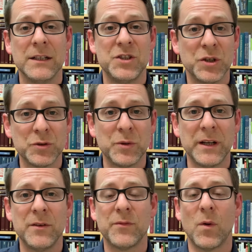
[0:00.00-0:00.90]

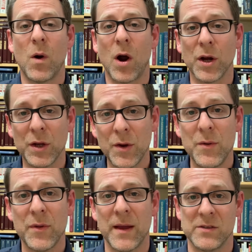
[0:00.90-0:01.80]
children, for our
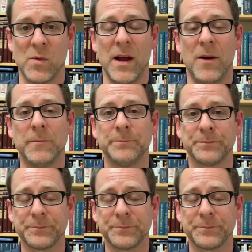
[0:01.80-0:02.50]
youth as well,